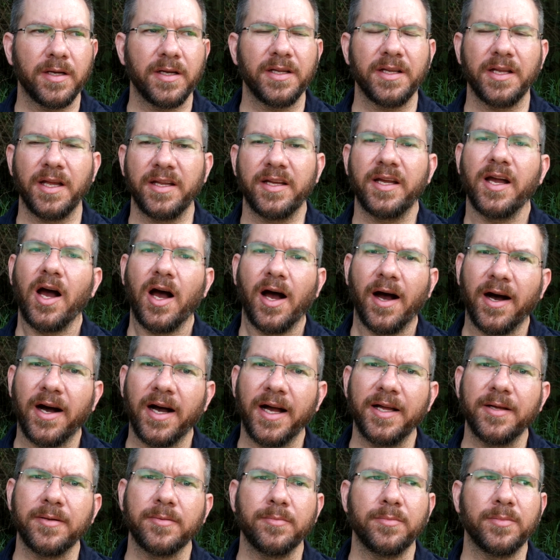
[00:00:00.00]
It got
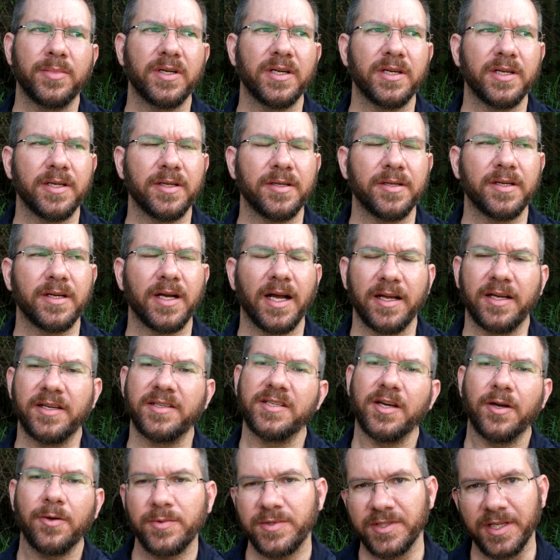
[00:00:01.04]
hot, but I
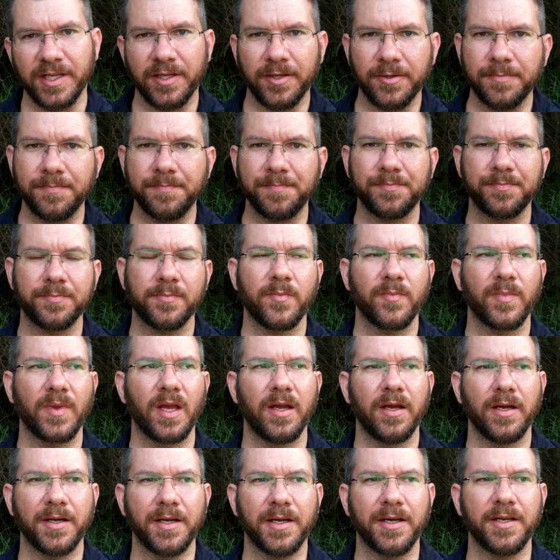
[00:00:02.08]
could tell it was there,
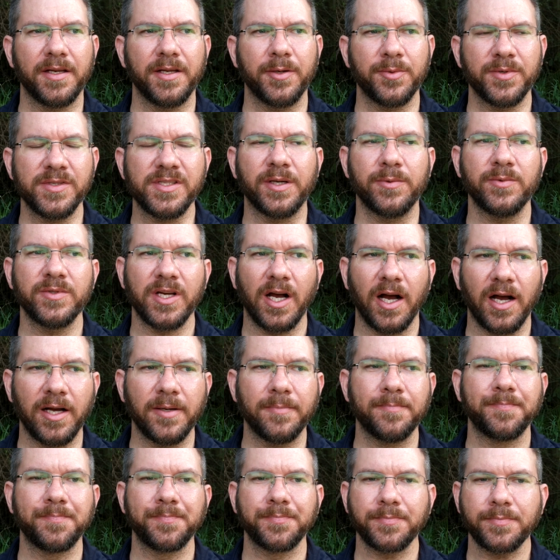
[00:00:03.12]
and it was
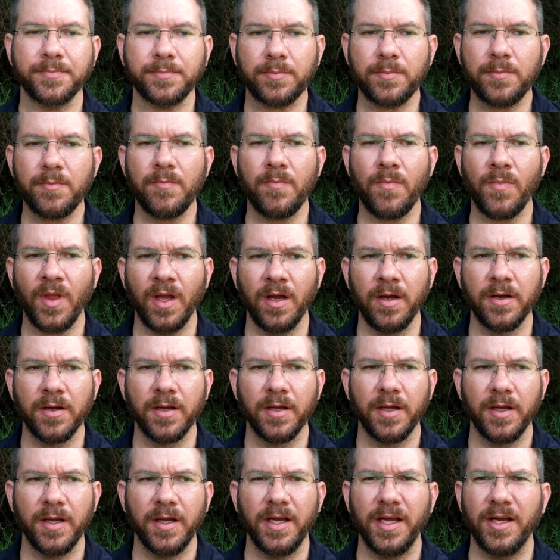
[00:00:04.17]
hot.
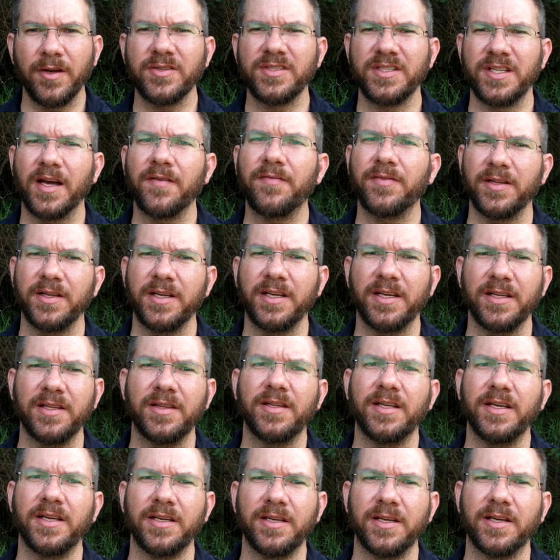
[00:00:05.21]
It was definitely
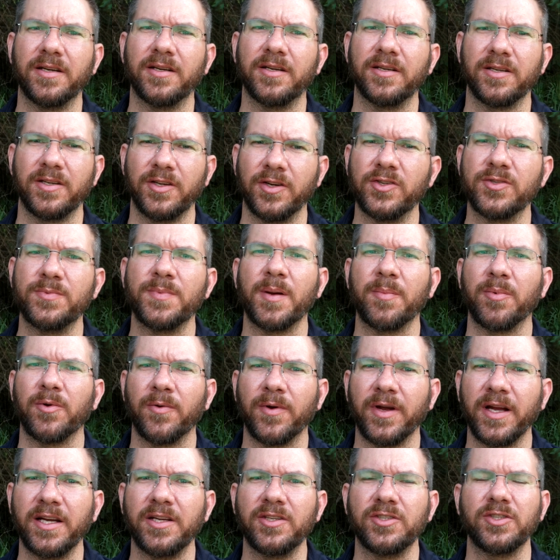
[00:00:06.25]
in the ghost pepper
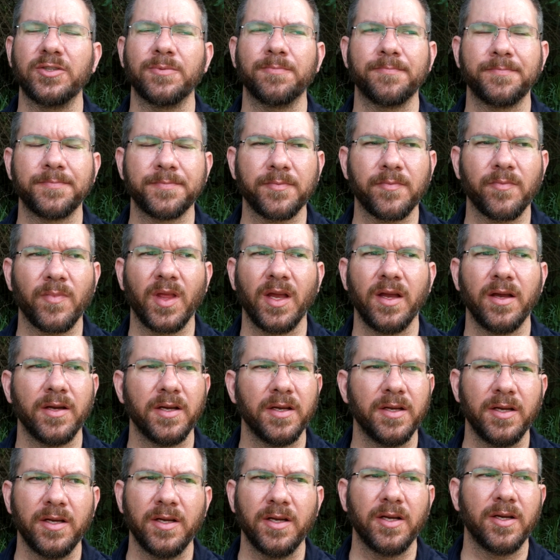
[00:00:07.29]
range,
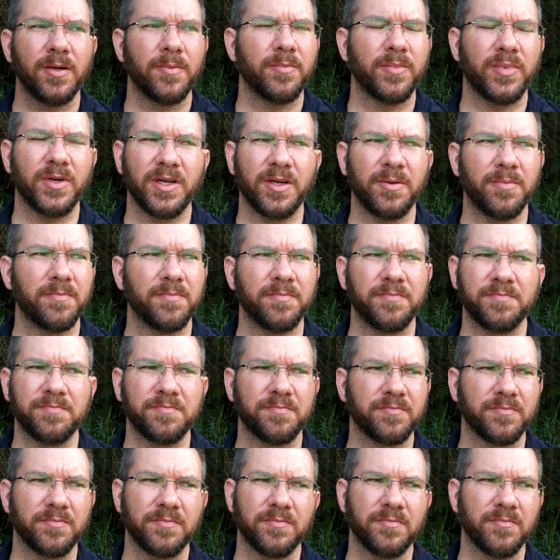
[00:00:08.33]
but
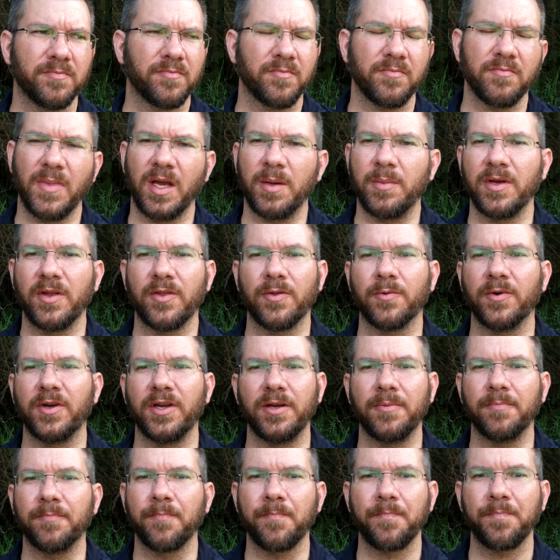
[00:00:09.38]
maybe a
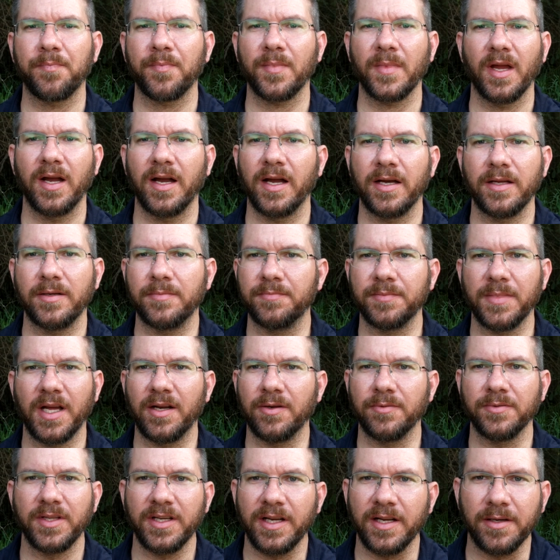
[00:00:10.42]
3. I
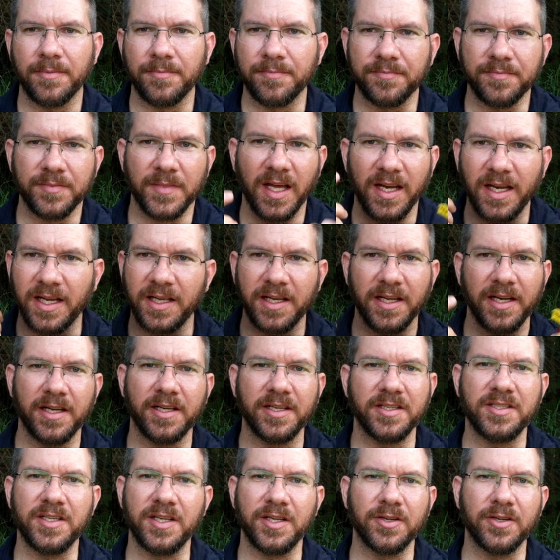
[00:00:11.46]
don't think I didn't get any